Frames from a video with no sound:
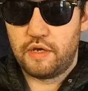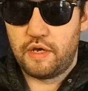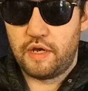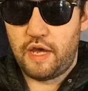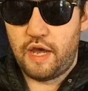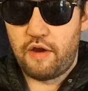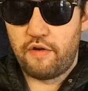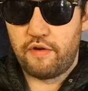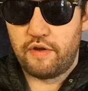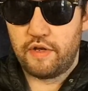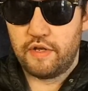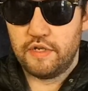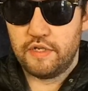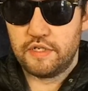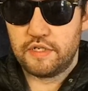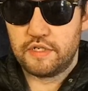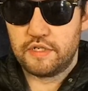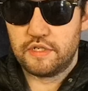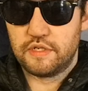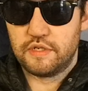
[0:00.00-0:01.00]

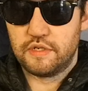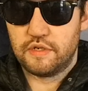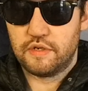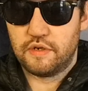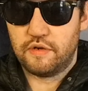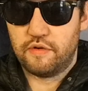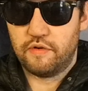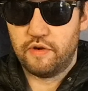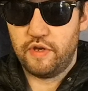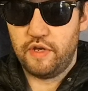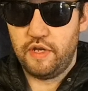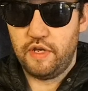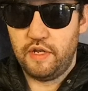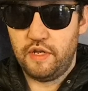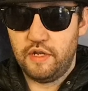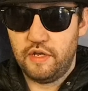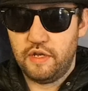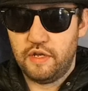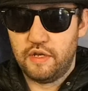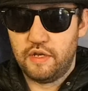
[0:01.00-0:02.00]
arrogance,
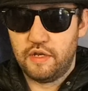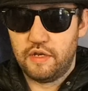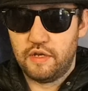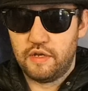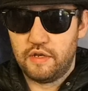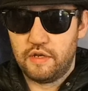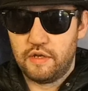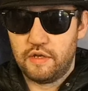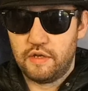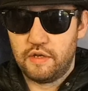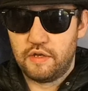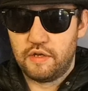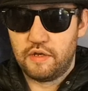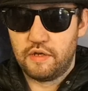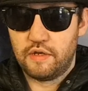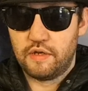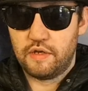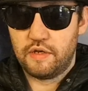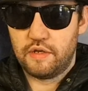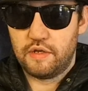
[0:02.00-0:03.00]
greed,
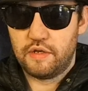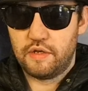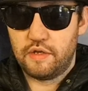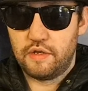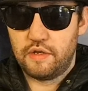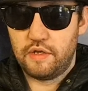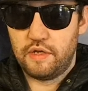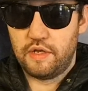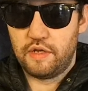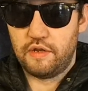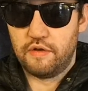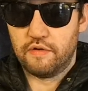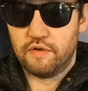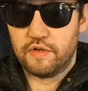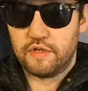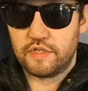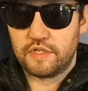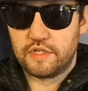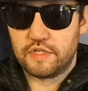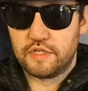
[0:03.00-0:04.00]

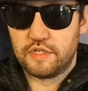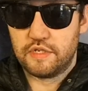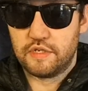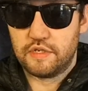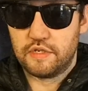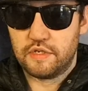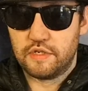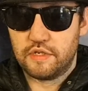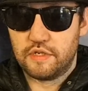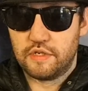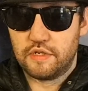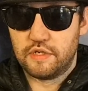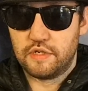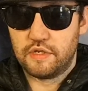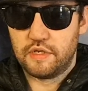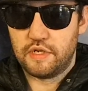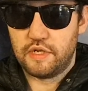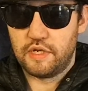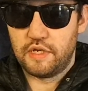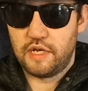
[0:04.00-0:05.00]
ignorance,
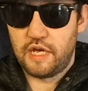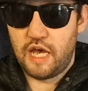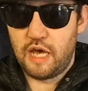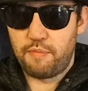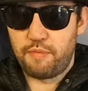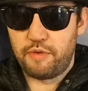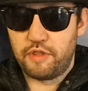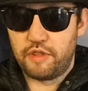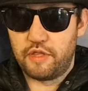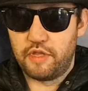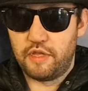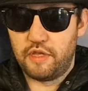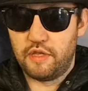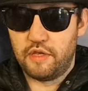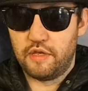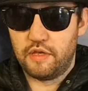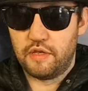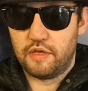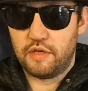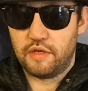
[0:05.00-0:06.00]
apathy.
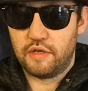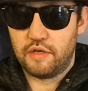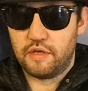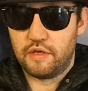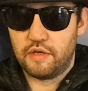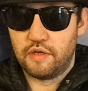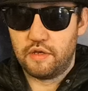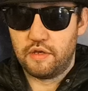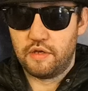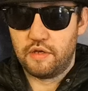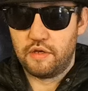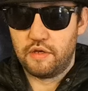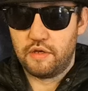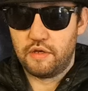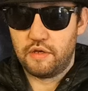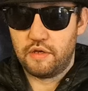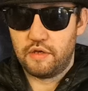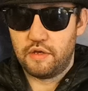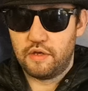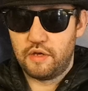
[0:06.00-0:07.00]

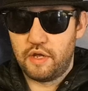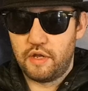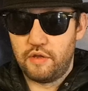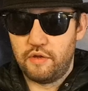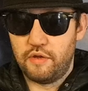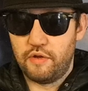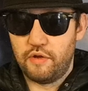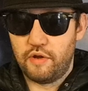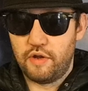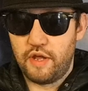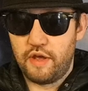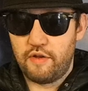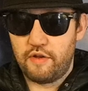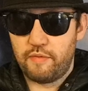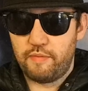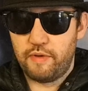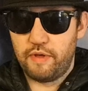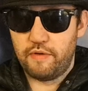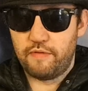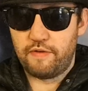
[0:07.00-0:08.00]
And you don't have to
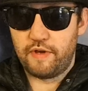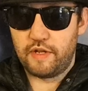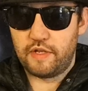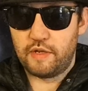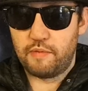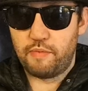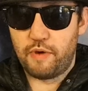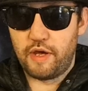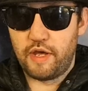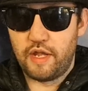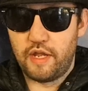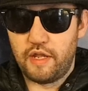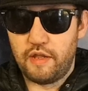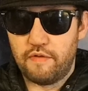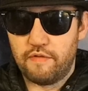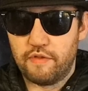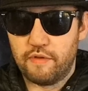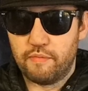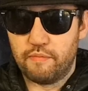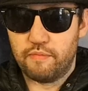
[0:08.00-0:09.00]
be affected by any
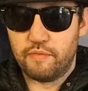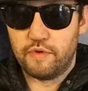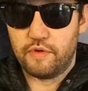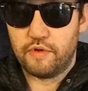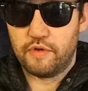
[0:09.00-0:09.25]
of them.